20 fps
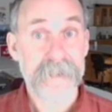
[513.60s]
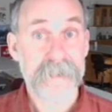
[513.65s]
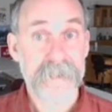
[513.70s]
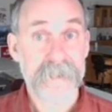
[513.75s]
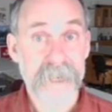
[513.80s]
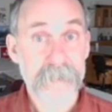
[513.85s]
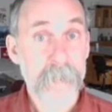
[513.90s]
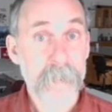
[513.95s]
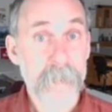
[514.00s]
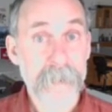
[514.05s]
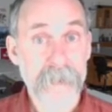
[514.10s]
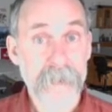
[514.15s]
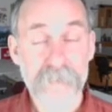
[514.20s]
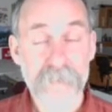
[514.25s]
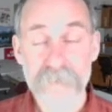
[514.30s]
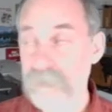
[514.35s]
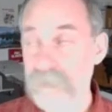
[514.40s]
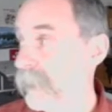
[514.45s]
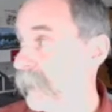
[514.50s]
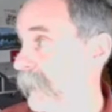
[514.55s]
In the
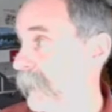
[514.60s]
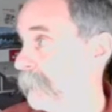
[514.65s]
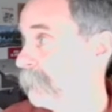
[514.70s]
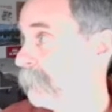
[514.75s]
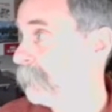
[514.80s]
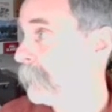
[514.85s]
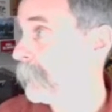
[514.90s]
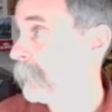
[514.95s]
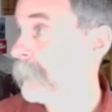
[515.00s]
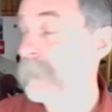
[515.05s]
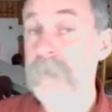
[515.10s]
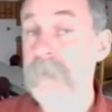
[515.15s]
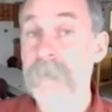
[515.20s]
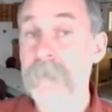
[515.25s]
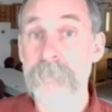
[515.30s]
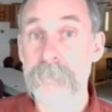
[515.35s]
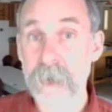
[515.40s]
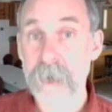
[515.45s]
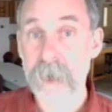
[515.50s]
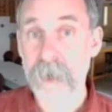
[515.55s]
same amount of time,
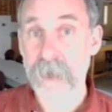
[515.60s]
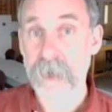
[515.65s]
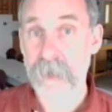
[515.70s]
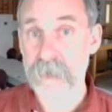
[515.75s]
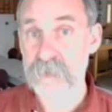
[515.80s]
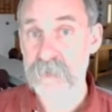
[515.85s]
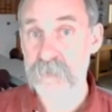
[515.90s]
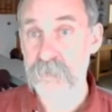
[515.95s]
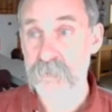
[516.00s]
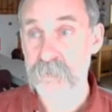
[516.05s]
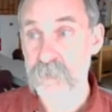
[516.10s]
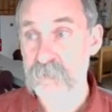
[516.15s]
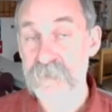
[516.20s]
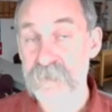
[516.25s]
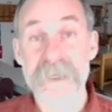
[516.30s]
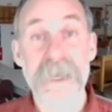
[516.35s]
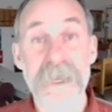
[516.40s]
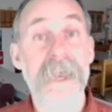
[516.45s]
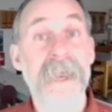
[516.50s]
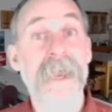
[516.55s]

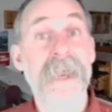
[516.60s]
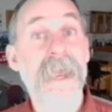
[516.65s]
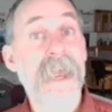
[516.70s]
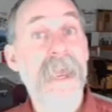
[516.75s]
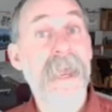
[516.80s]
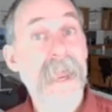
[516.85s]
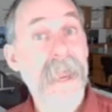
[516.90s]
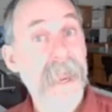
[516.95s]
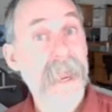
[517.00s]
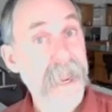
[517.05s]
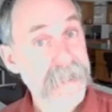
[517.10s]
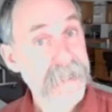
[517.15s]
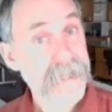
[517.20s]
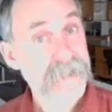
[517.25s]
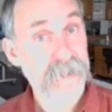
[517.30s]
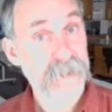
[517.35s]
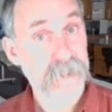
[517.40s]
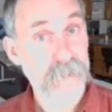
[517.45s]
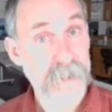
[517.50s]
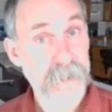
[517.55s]
Mars moves
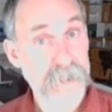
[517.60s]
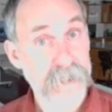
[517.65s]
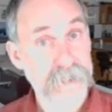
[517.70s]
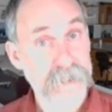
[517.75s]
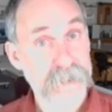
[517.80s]
8